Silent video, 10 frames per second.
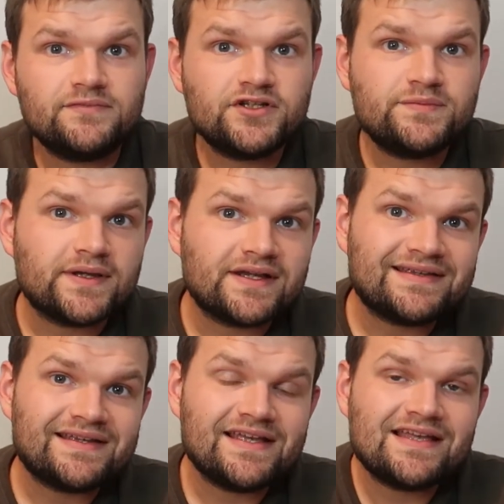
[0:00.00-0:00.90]
just
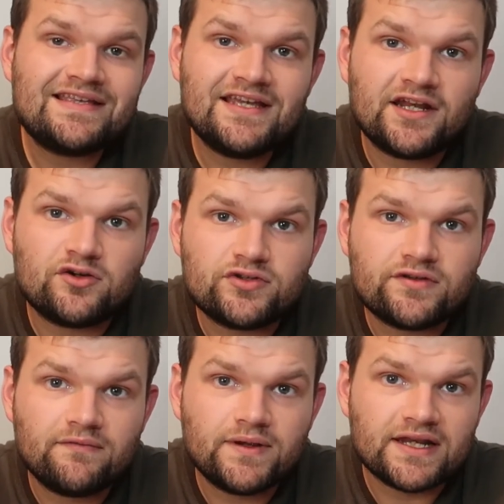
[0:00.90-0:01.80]
because it's in a
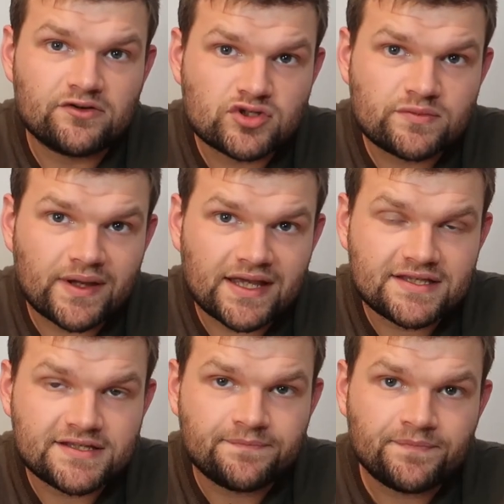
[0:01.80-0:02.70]
really good
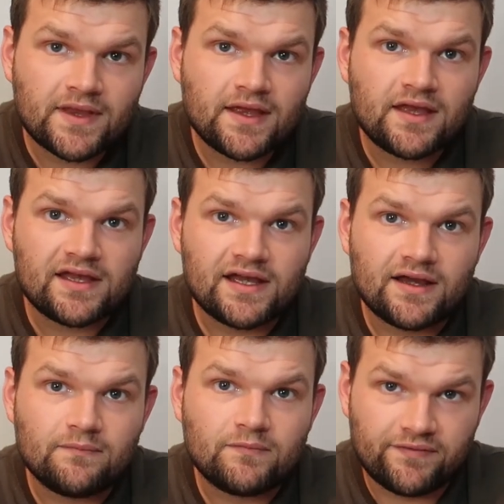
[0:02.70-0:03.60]
space,
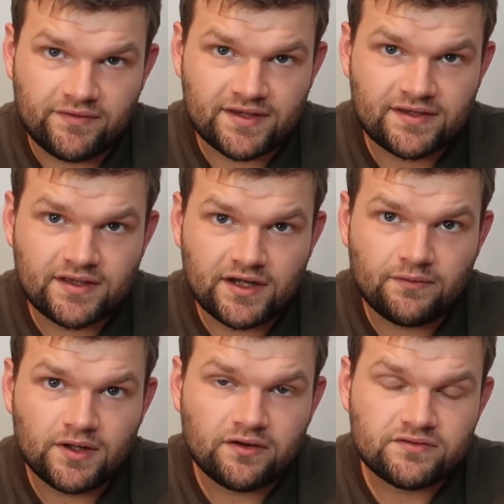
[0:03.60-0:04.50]
with its a
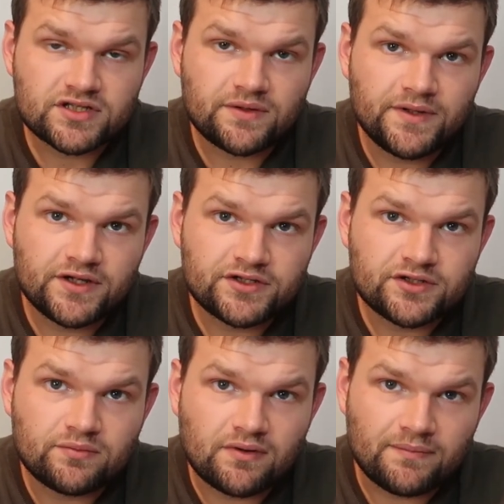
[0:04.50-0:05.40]
lot of its
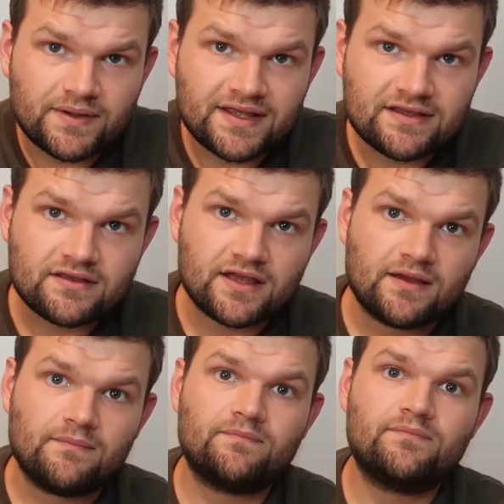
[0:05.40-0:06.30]
commercial properties
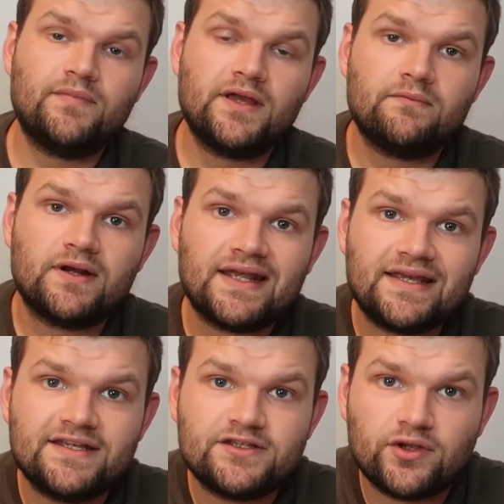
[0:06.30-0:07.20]
being
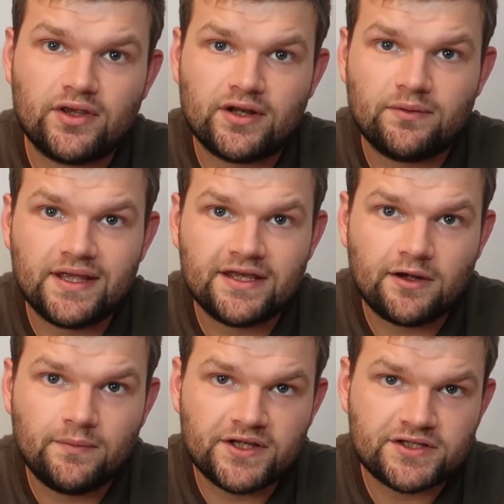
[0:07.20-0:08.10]
related to
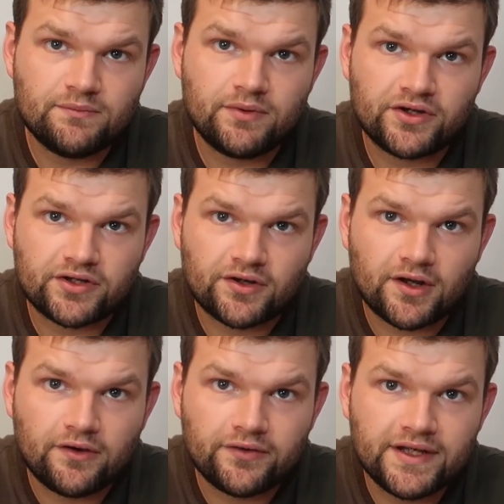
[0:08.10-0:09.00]
e-commerce and buying
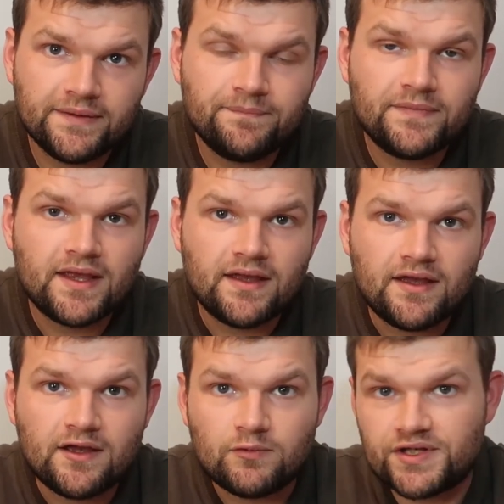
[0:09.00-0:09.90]
online,
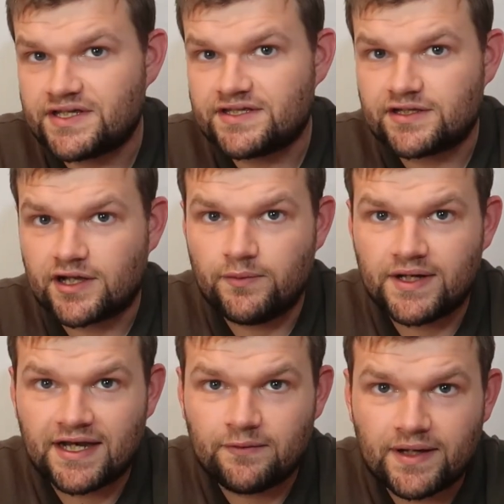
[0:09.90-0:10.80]
which isn't going
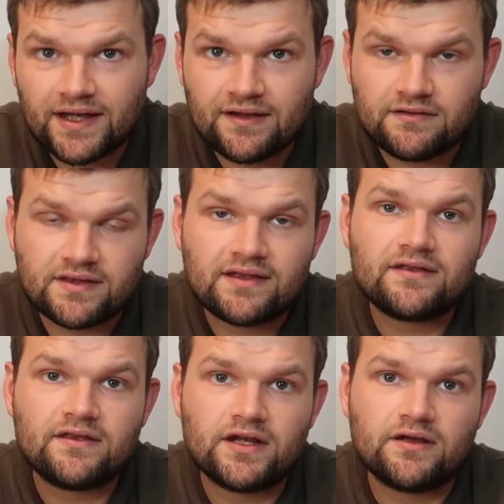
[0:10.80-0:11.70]
anywhere, and
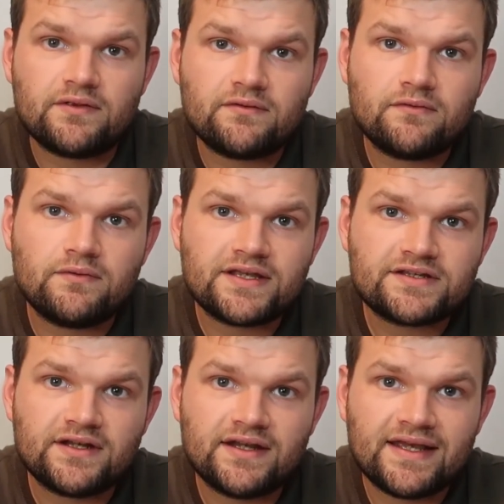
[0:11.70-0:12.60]
that they're always
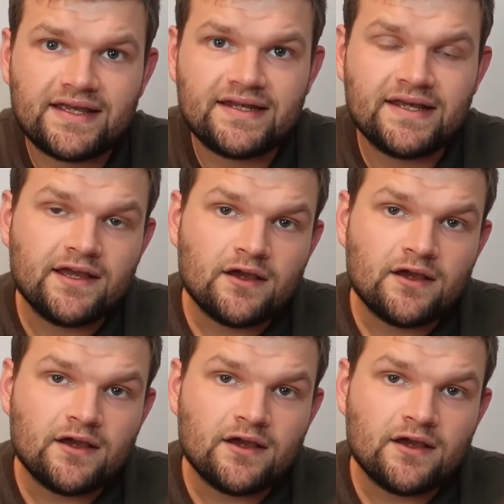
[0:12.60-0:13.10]
going to need